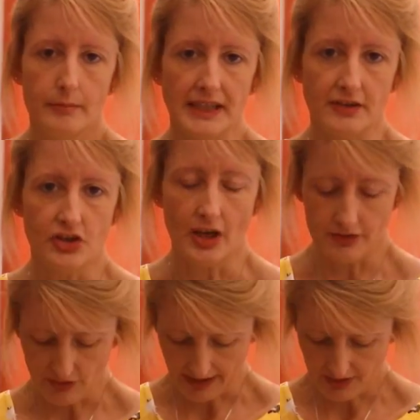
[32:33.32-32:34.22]
make a
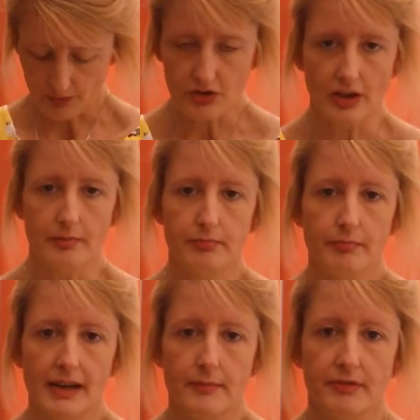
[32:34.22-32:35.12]
shirt dress, which I
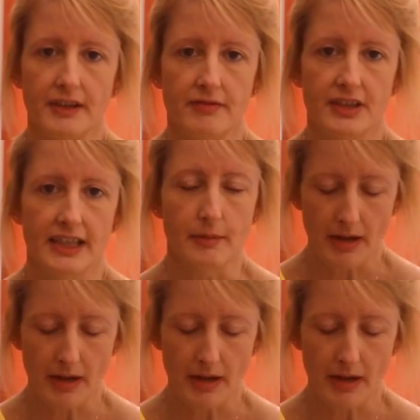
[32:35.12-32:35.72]
had previously